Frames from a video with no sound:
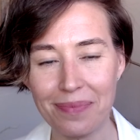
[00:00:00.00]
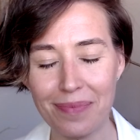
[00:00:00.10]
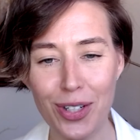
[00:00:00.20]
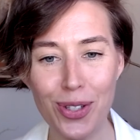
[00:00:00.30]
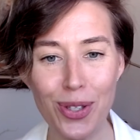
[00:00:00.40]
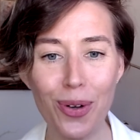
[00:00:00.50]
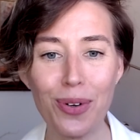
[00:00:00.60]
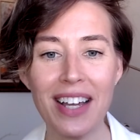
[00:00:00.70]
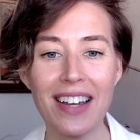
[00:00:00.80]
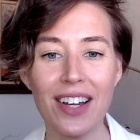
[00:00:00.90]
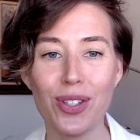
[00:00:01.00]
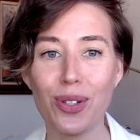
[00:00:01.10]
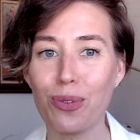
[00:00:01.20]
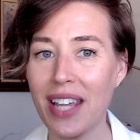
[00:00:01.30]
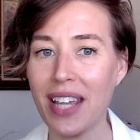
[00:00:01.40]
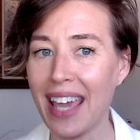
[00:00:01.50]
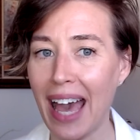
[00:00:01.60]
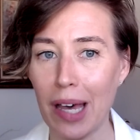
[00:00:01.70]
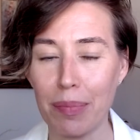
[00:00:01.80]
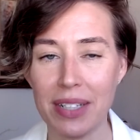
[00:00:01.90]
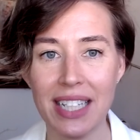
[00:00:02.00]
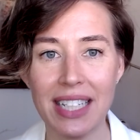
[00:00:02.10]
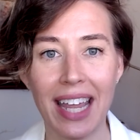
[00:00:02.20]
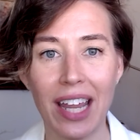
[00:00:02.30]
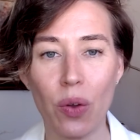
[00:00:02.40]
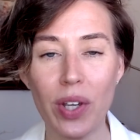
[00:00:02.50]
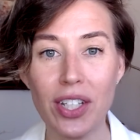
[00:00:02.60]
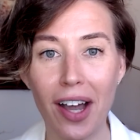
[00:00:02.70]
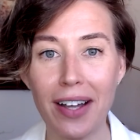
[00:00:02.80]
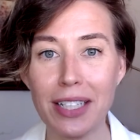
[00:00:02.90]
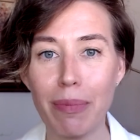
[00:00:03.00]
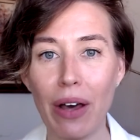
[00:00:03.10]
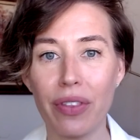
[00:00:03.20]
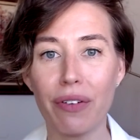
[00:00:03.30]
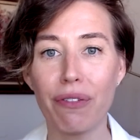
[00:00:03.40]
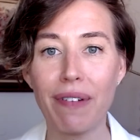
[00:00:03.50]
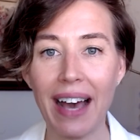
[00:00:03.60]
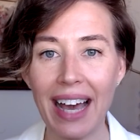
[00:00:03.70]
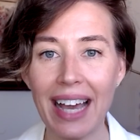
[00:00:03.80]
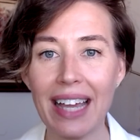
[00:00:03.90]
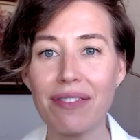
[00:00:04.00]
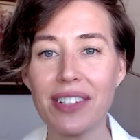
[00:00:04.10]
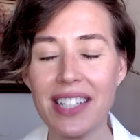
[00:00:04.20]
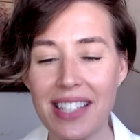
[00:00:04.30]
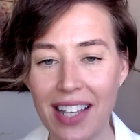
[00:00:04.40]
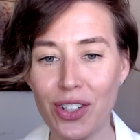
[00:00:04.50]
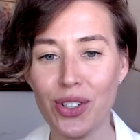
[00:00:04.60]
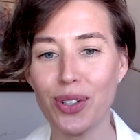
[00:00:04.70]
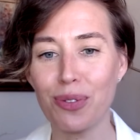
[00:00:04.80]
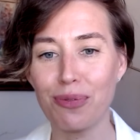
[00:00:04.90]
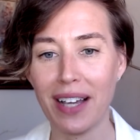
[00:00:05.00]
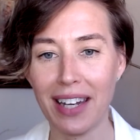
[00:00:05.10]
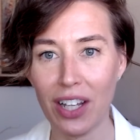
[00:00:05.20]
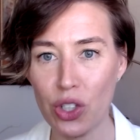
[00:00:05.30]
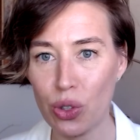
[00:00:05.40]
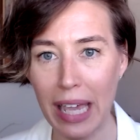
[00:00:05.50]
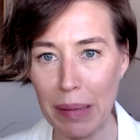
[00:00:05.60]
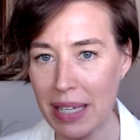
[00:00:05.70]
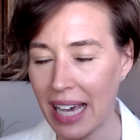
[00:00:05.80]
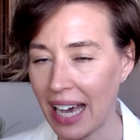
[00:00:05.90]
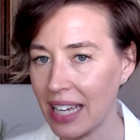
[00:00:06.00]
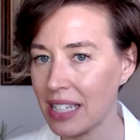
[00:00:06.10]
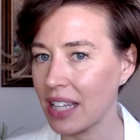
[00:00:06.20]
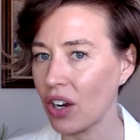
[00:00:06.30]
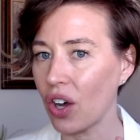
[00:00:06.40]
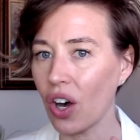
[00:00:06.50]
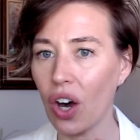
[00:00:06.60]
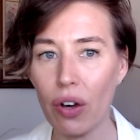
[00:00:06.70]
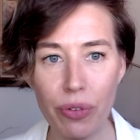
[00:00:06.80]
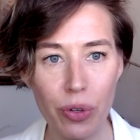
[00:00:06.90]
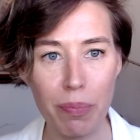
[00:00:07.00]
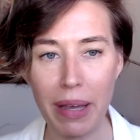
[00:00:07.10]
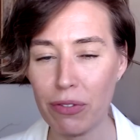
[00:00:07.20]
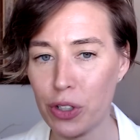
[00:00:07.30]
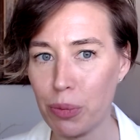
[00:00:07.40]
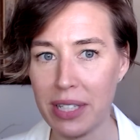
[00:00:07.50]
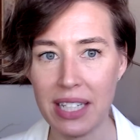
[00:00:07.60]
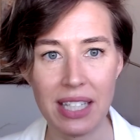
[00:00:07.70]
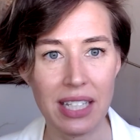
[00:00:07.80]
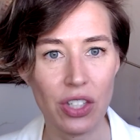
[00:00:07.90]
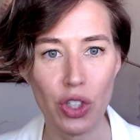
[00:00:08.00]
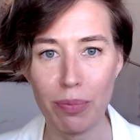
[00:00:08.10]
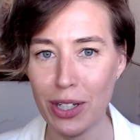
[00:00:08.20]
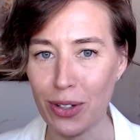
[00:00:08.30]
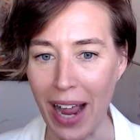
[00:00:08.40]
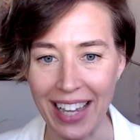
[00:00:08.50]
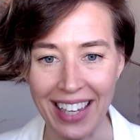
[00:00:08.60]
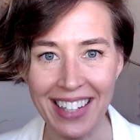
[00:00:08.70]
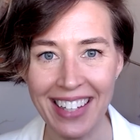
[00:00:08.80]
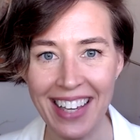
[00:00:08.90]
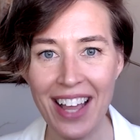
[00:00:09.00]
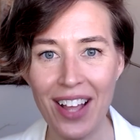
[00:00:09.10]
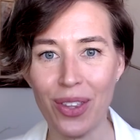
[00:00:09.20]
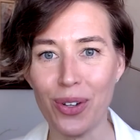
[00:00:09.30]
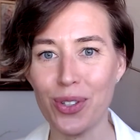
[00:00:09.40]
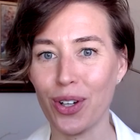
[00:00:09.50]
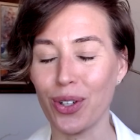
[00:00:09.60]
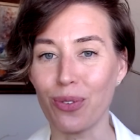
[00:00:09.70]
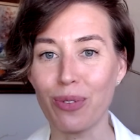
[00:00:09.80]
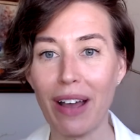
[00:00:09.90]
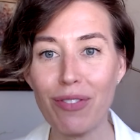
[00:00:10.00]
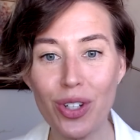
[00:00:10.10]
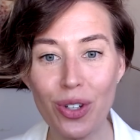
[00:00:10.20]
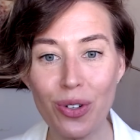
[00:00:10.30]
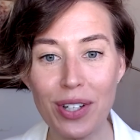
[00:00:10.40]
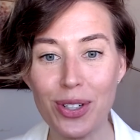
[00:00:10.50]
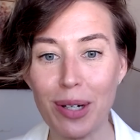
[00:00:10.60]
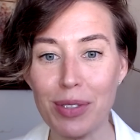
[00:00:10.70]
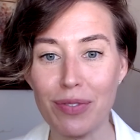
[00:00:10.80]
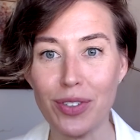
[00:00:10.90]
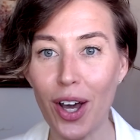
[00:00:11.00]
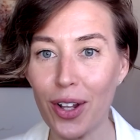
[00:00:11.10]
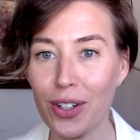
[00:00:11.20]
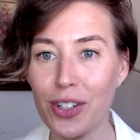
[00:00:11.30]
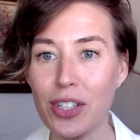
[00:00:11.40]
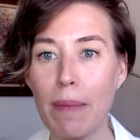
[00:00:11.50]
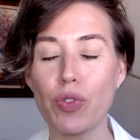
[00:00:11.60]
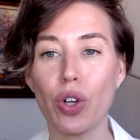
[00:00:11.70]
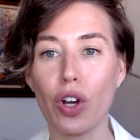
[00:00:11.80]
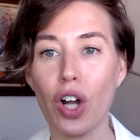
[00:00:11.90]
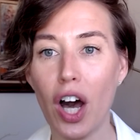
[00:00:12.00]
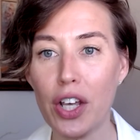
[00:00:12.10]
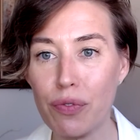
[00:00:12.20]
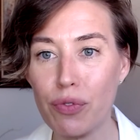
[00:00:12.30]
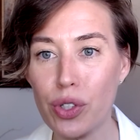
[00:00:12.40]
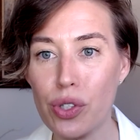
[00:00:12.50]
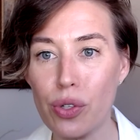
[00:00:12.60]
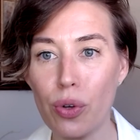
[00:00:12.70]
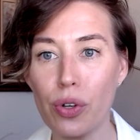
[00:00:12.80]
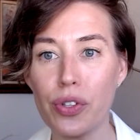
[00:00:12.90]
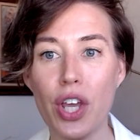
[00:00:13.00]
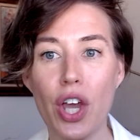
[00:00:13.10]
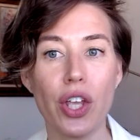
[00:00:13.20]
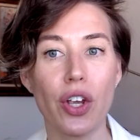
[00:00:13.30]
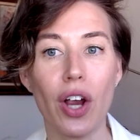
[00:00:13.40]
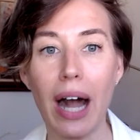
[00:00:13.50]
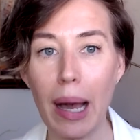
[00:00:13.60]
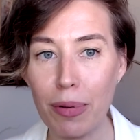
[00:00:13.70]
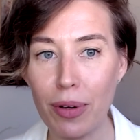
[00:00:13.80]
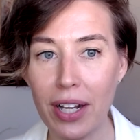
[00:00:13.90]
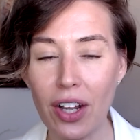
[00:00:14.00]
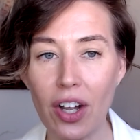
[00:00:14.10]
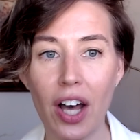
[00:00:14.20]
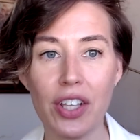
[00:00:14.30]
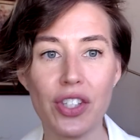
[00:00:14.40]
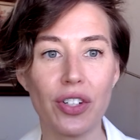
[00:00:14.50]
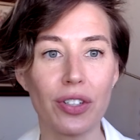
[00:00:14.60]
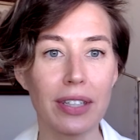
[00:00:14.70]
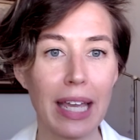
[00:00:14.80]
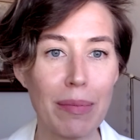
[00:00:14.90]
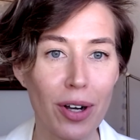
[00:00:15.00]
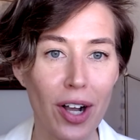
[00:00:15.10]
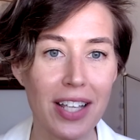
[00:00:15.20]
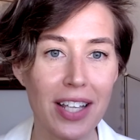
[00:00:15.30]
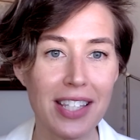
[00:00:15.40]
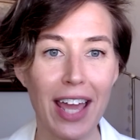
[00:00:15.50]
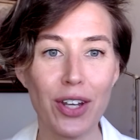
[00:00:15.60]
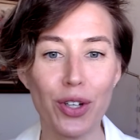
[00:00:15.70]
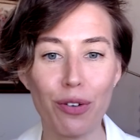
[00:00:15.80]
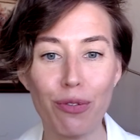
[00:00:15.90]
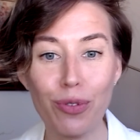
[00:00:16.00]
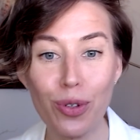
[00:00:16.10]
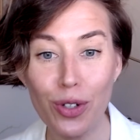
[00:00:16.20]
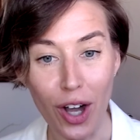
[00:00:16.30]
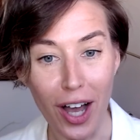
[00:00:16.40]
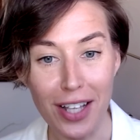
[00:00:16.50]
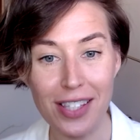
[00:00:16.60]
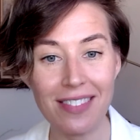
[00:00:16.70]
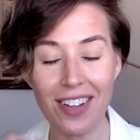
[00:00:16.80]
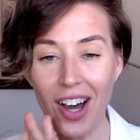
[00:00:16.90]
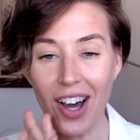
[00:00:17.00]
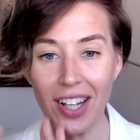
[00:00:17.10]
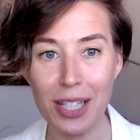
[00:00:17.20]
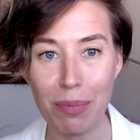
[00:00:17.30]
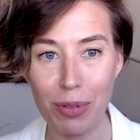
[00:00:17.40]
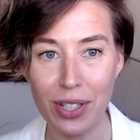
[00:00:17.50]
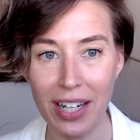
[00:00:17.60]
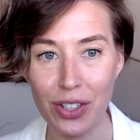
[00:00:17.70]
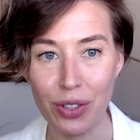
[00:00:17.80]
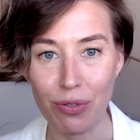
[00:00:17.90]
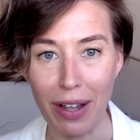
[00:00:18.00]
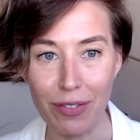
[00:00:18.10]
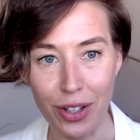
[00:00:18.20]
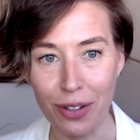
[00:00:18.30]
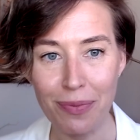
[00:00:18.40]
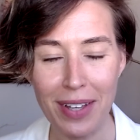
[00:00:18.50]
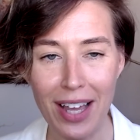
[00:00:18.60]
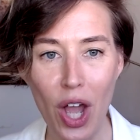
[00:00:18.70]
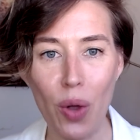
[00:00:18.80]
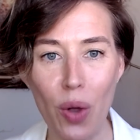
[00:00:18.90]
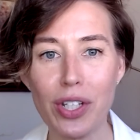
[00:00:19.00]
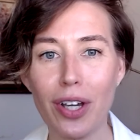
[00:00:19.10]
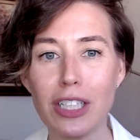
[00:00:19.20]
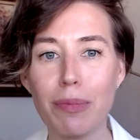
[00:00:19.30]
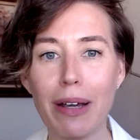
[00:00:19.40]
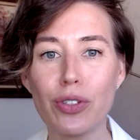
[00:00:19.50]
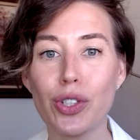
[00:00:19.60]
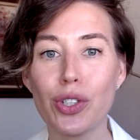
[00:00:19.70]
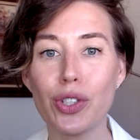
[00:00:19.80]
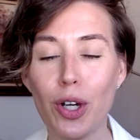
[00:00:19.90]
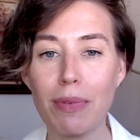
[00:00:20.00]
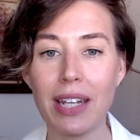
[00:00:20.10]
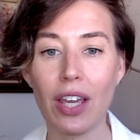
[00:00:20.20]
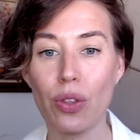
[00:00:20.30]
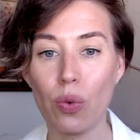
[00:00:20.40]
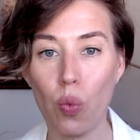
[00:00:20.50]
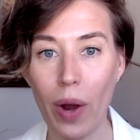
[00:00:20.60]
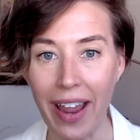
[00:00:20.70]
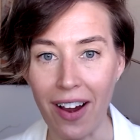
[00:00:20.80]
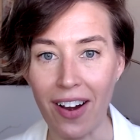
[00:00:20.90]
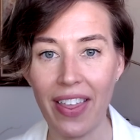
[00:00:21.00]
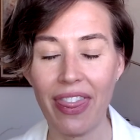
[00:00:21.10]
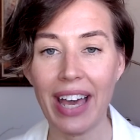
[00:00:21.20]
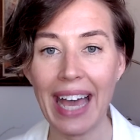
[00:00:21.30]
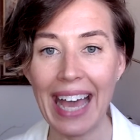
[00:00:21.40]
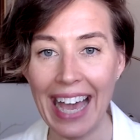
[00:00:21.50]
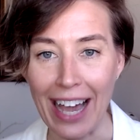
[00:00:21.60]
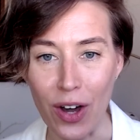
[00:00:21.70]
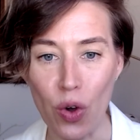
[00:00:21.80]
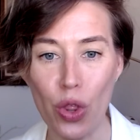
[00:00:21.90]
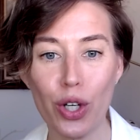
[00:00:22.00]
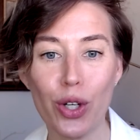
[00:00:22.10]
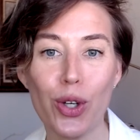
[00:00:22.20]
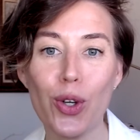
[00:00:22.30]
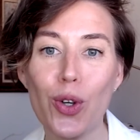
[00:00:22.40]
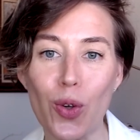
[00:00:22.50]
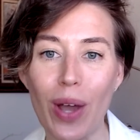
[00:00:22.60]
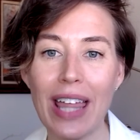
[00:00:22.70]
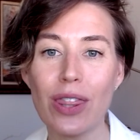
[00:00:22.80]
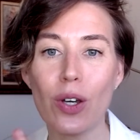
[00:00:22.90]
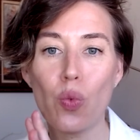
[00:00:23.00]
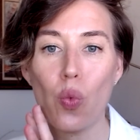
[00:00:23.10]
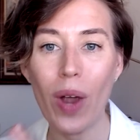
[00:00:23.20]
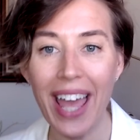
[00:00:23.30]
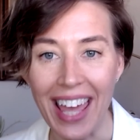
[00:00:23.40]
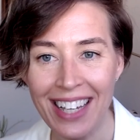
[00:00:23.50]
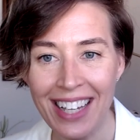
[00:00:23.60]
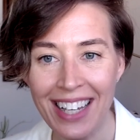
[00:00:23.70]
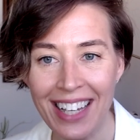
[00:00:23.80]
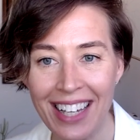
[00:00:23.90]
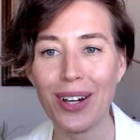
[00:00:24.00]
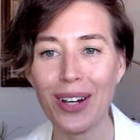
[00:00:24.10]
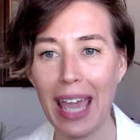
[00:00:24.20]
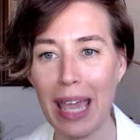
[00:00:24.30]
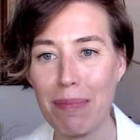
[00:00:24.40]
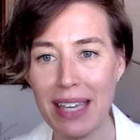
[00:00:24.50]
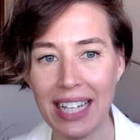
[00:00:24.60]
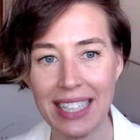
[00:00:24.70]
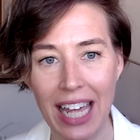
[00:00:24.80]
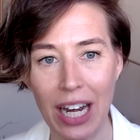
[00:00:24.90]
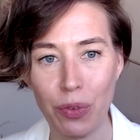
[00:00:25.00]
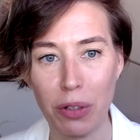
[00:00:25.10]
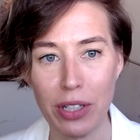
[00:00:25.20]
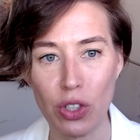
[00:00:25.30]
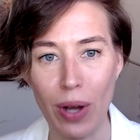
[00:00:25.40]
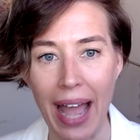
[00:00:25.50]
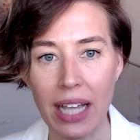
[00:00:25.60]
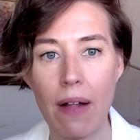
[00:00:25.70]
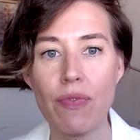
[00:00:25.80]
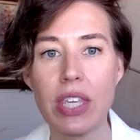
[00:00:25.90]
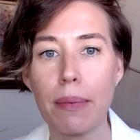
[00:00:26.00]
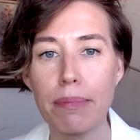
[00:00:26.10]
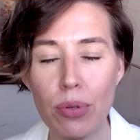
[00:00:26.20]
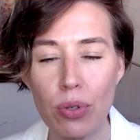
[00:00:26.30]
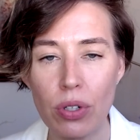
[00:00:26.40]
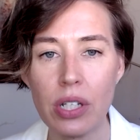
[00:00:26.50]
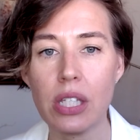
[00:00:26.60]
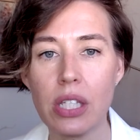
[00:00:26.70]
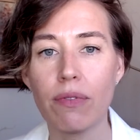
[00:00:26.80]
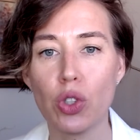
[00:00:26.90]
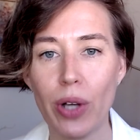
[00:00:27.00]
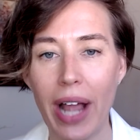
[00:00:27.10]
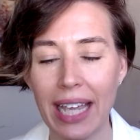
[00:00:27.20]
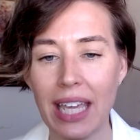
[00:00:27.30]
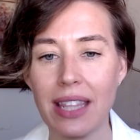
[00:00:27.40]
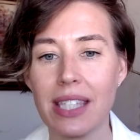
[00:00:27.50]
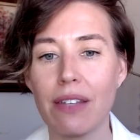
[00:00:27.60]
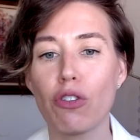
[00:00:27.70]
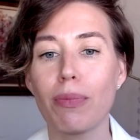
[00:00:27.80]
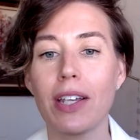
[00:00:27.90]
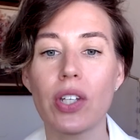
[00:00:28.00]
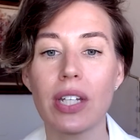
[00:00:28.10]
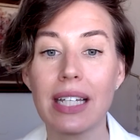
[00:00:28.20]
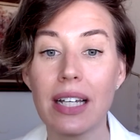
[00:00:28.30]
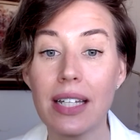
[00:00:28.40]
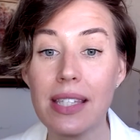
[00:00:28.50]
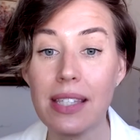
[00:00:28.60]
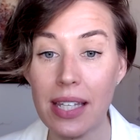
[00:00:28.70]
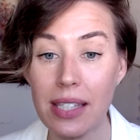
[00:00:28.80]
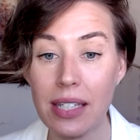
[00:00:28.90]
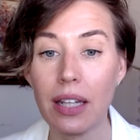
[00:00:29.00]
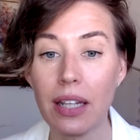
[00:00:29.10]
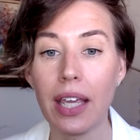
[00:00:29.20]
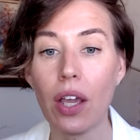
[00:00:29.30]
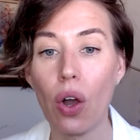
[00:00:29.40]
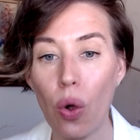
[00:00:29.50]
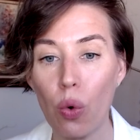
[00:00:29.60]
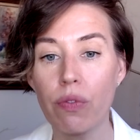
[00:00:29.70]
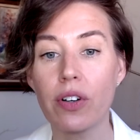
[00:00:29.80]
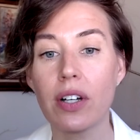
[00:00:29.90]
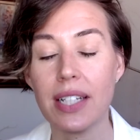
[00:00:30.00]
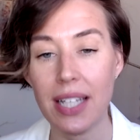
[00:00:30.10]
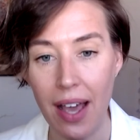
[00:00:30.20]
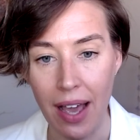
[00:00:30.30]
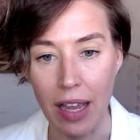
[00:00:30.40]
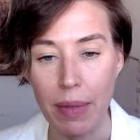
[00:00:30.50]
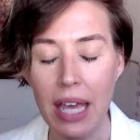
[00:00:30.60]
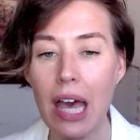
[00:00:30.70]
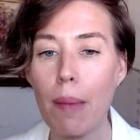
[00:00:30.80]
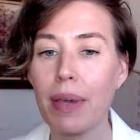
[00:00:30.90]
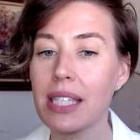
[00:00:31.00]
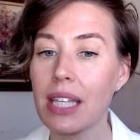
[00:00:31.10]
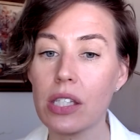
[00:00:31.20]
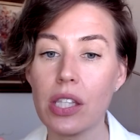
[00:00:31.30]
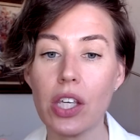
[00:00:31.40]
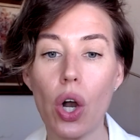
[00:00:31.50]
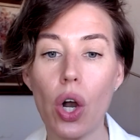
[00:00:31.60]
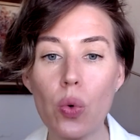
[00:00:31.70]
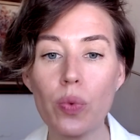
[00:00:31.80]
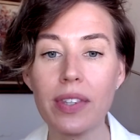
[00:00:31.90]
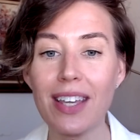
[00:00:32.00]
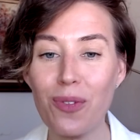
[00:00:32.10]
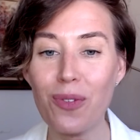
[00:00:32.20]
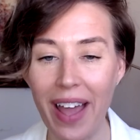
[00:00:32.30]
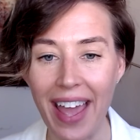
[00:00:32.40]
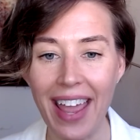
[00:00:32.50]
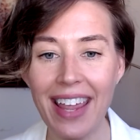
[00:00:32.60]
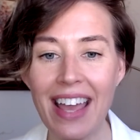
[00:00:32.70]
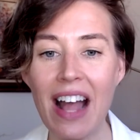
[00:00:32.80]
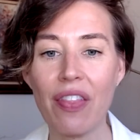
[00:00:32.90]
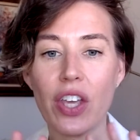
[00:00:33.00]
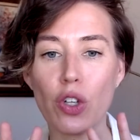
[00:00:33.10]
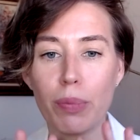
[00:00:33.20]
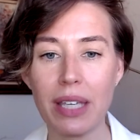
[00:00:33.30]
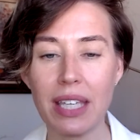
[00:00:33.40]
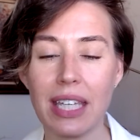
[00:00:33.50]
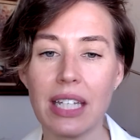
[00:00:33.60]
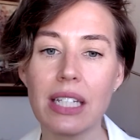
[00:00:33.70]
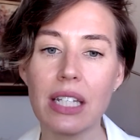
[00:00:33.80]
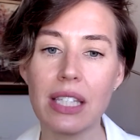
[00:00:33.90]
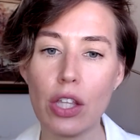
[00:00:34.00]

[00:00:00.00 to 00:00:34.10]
So to recap, today we talked about the 5 essential financial KPIs that all food and beverage businesses should be tracking. Those are your revenue in terms of dollars, your cost of goods sold, your operating costs, your labor costs, and your food costs, all as a percentage of revenue. We talked about determining the where, the how, the who, and the when your KPI data will be tracked, and the importance of tracking this information consistently over time, because that's the only way that you'll begin to see the